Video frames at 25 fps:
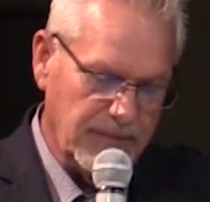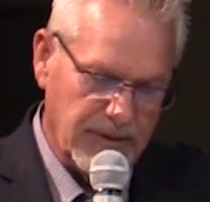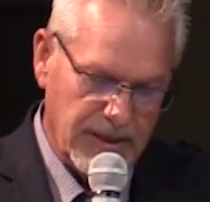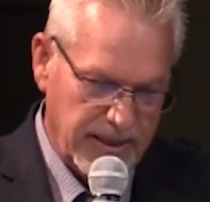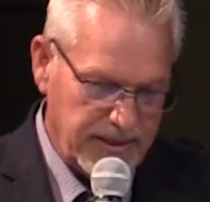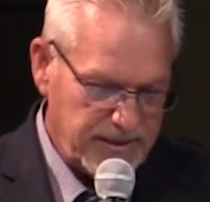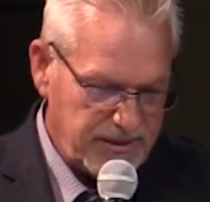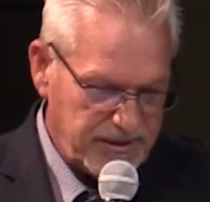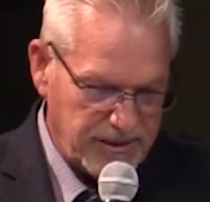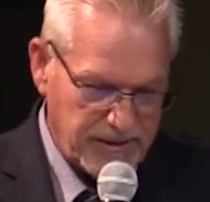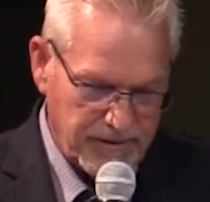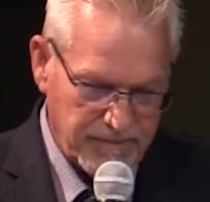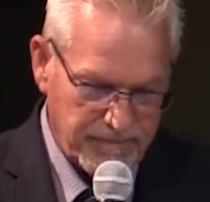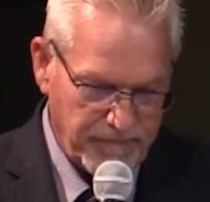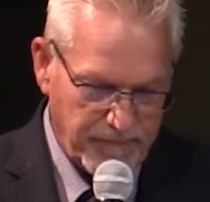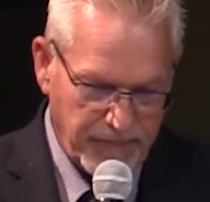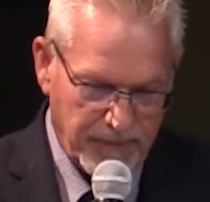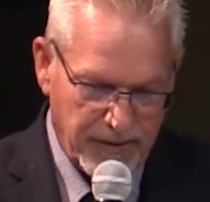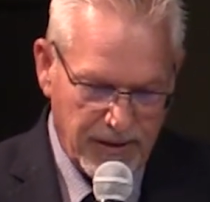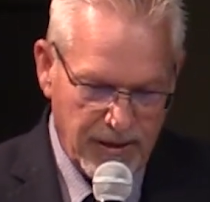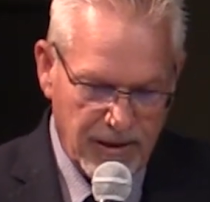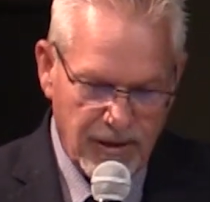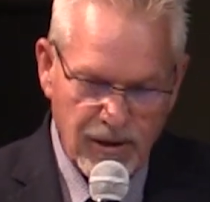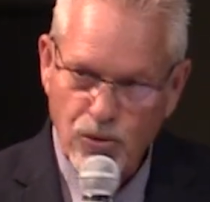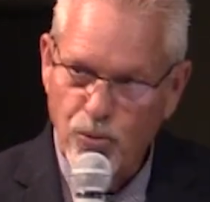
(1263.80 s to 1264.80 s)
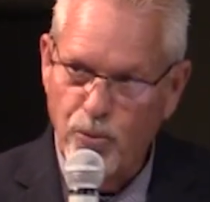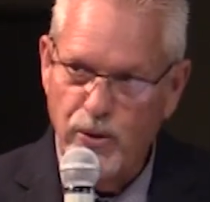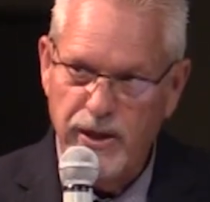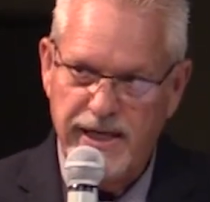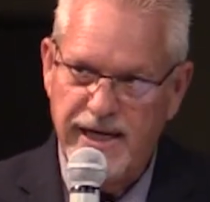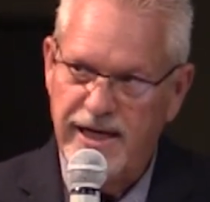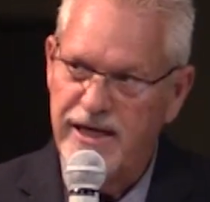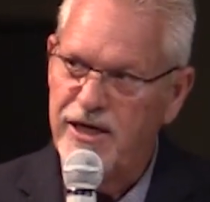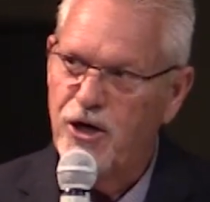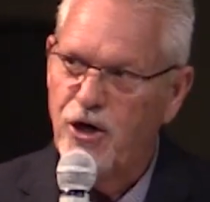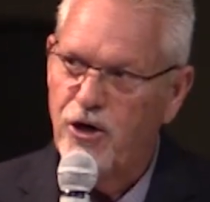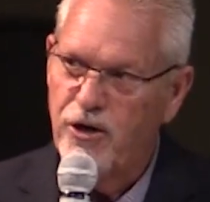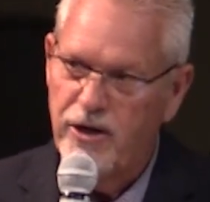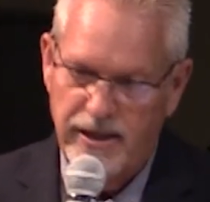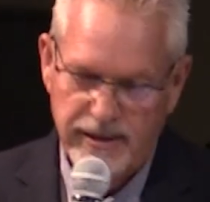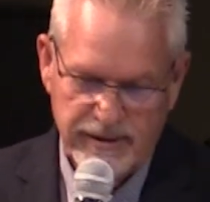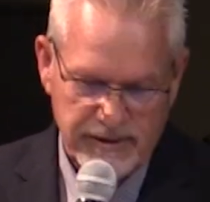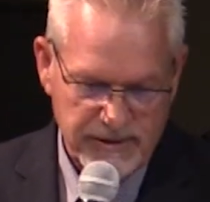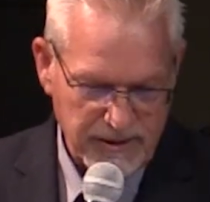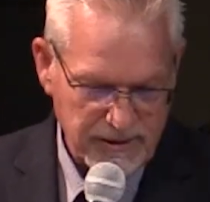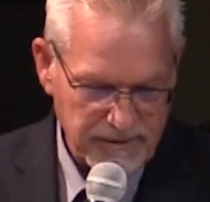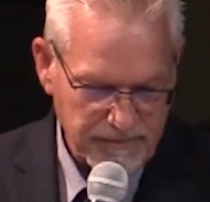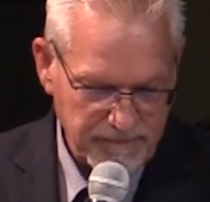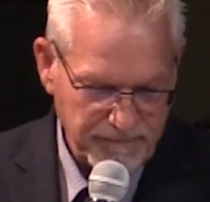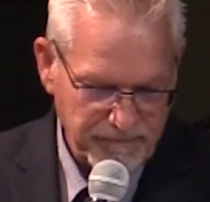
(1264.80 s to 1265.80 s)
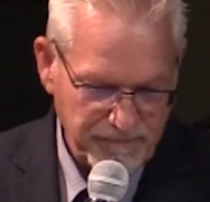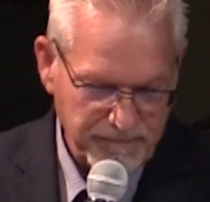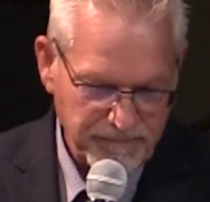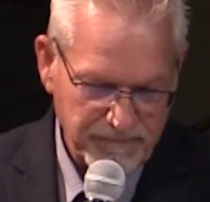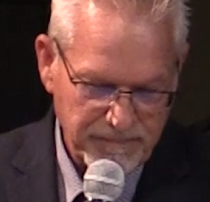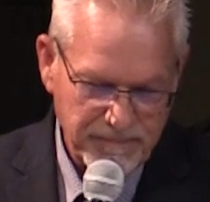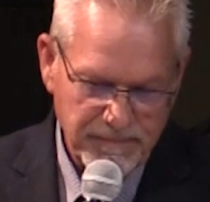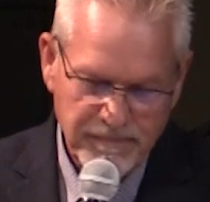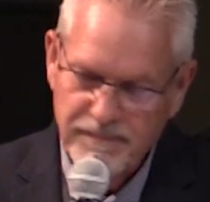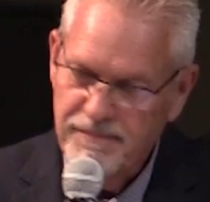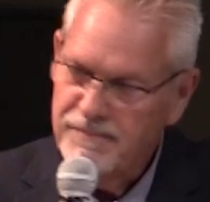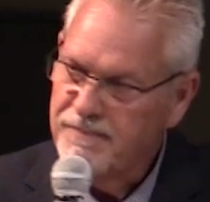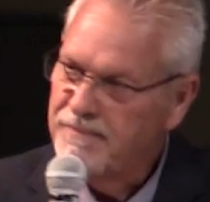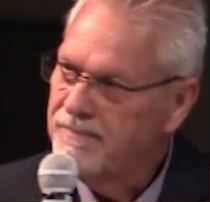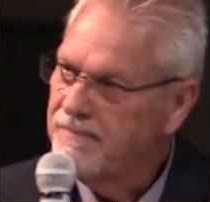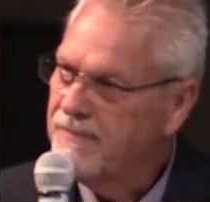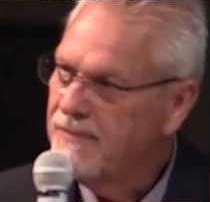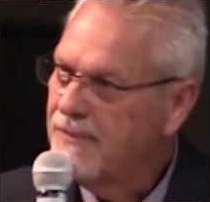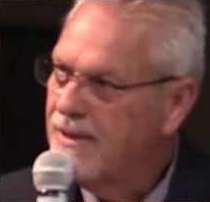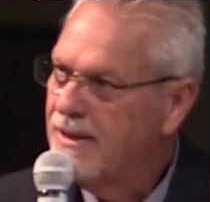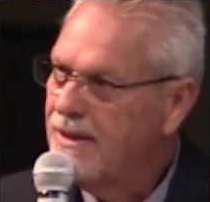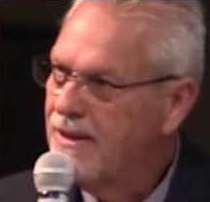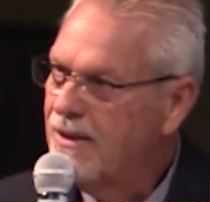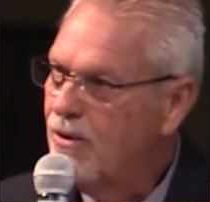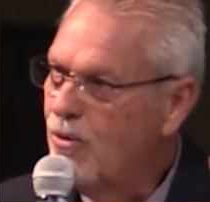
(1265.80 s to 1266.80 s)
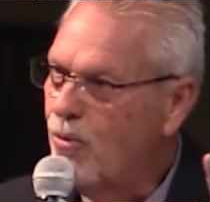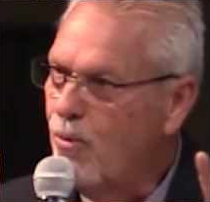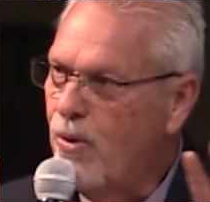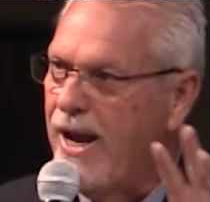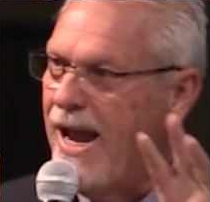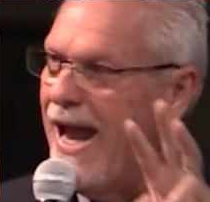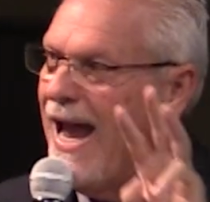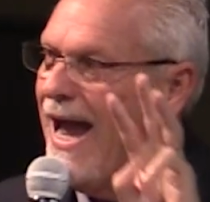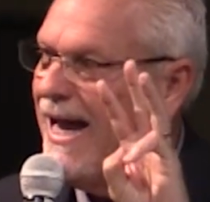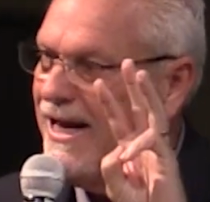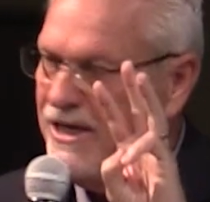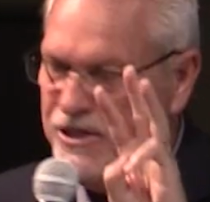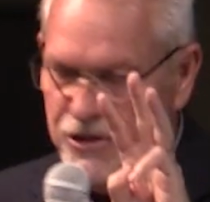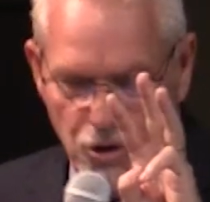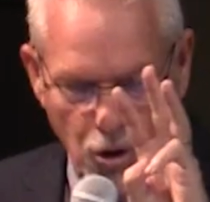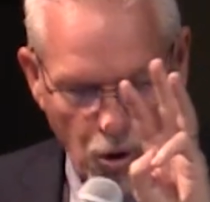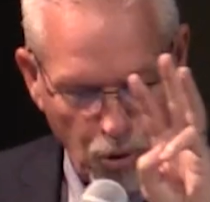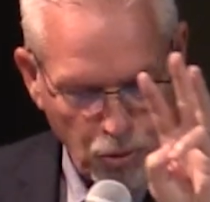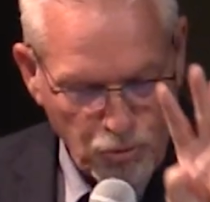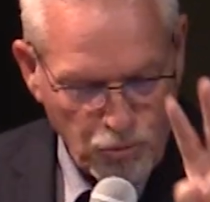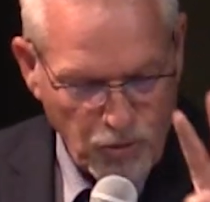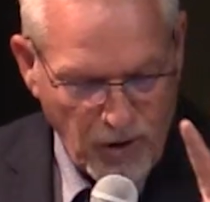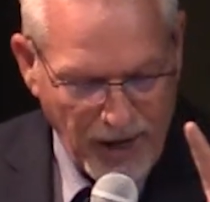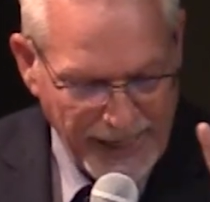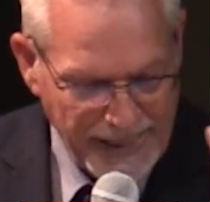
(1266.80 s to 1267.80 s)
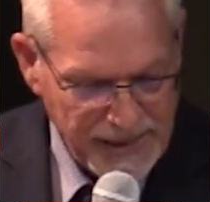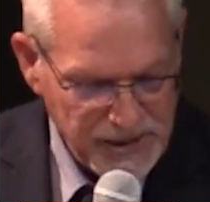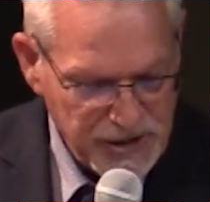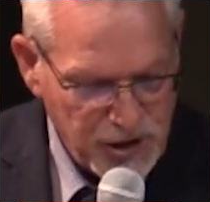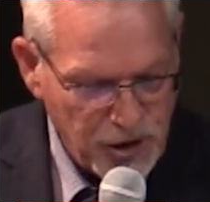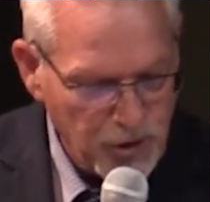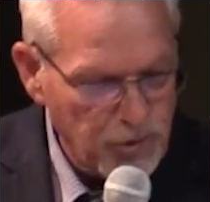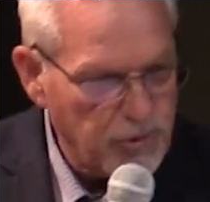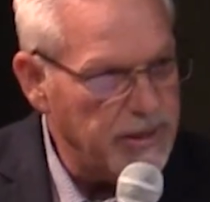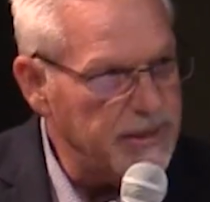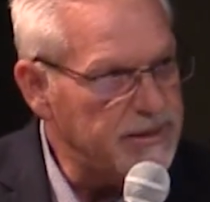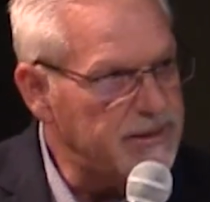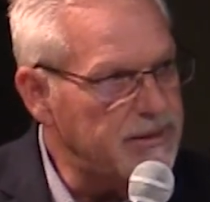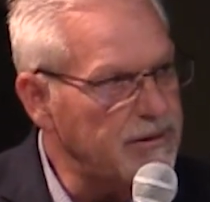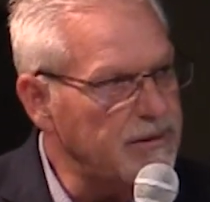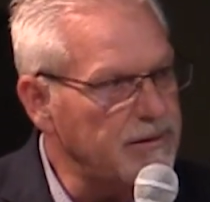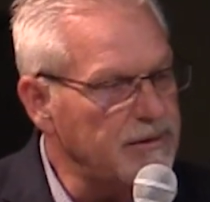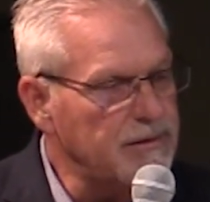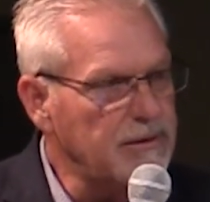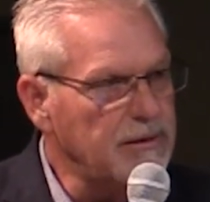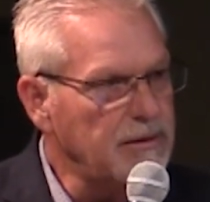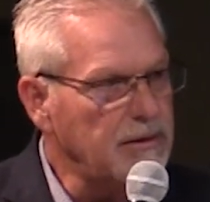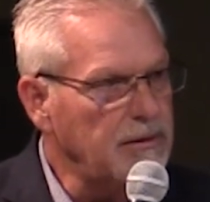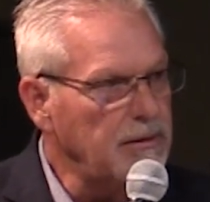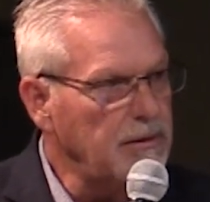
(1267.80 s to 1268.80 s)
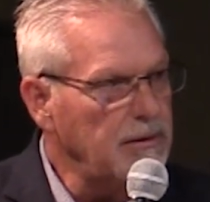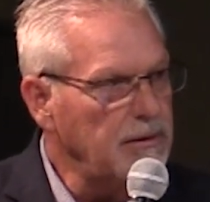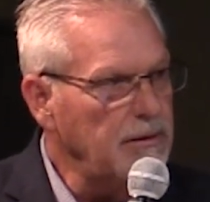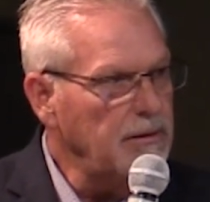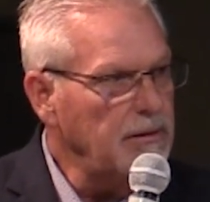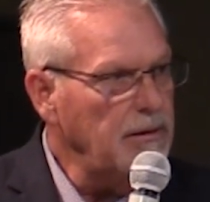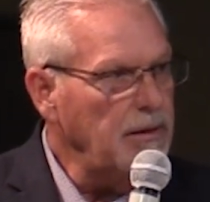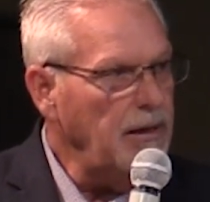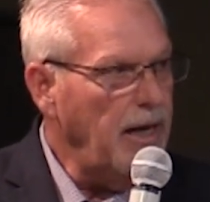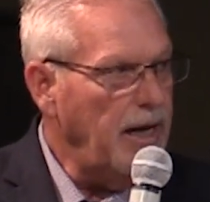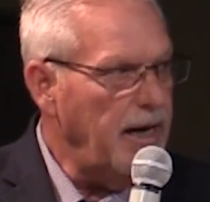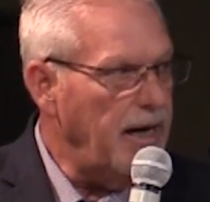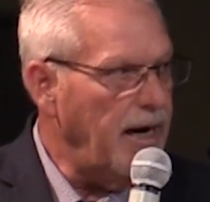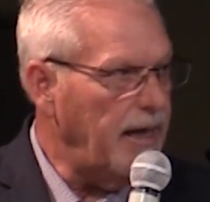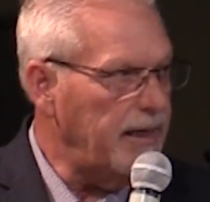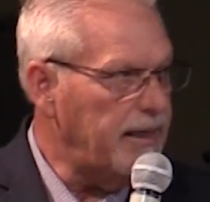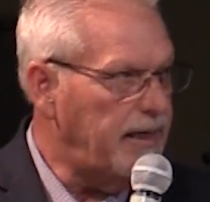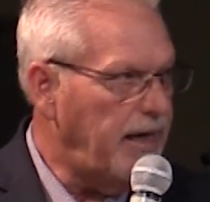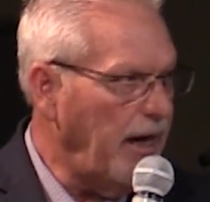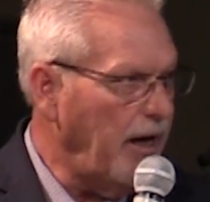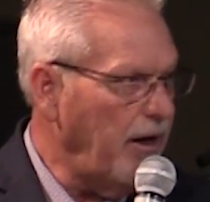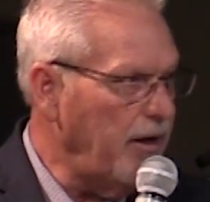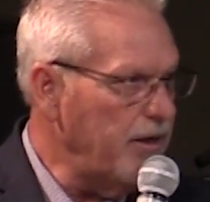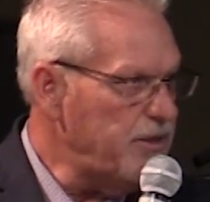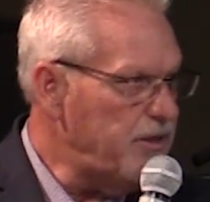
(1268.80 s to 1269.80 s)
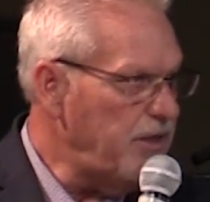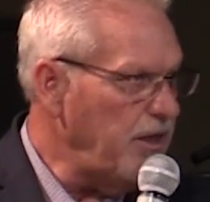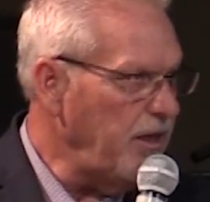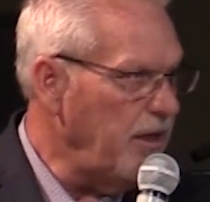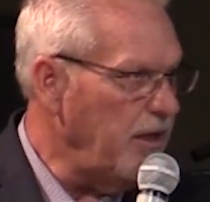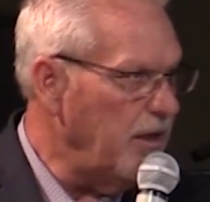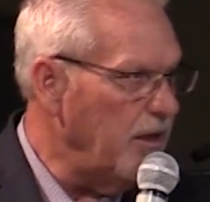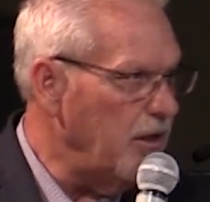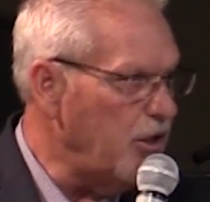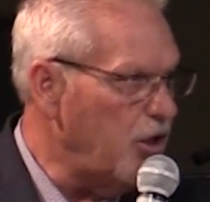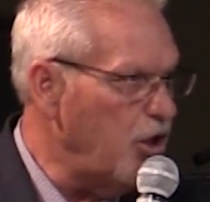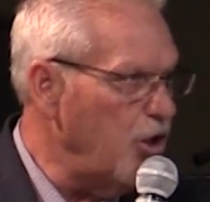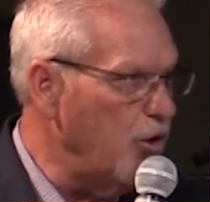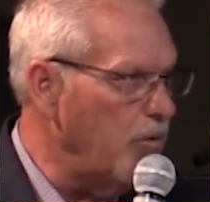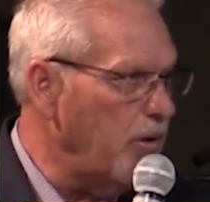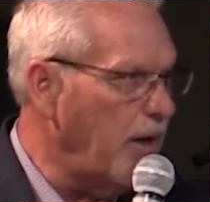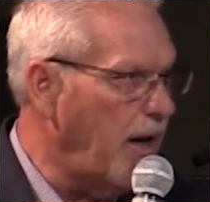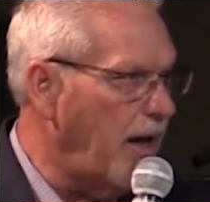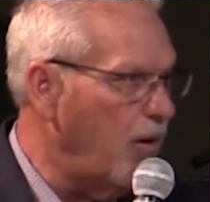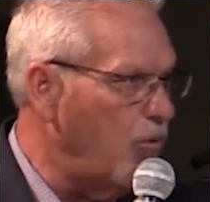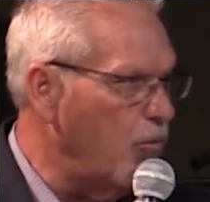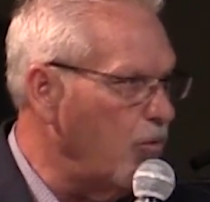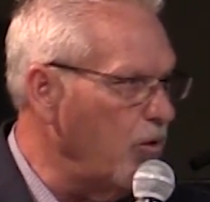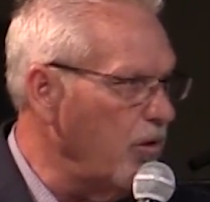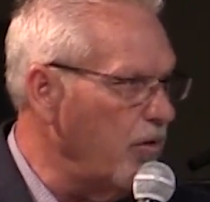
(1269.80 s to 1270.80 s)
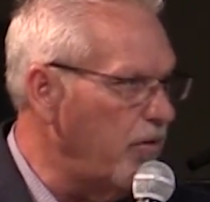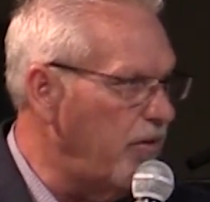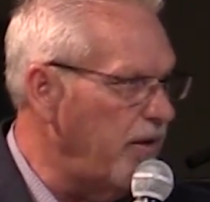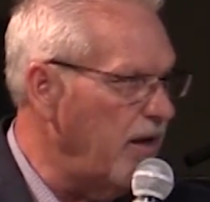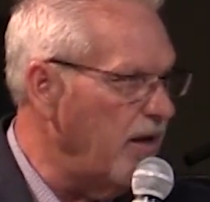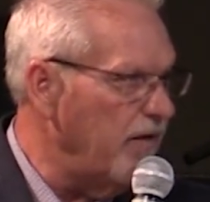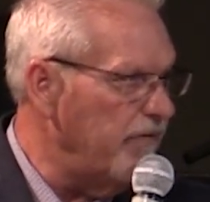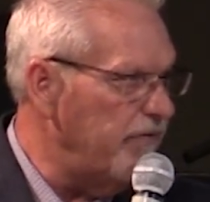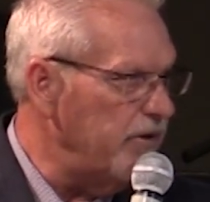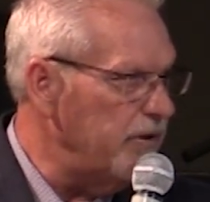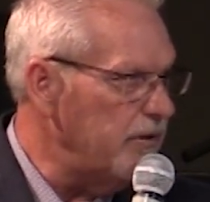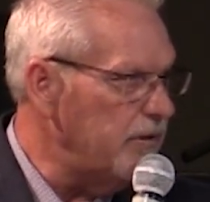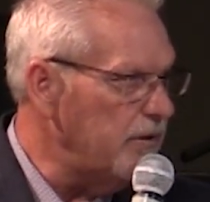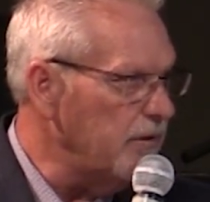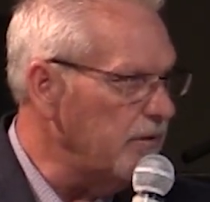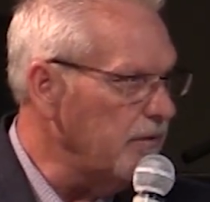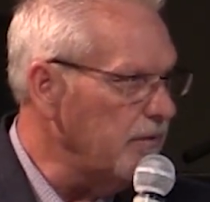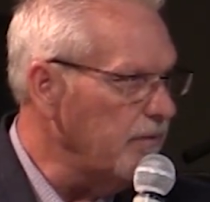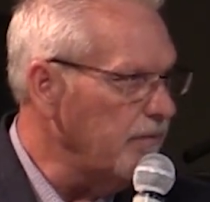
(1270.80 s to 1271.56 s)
Listen, we didn't earn it. We had no right to it. And I guarantee you, you were not worthy of it.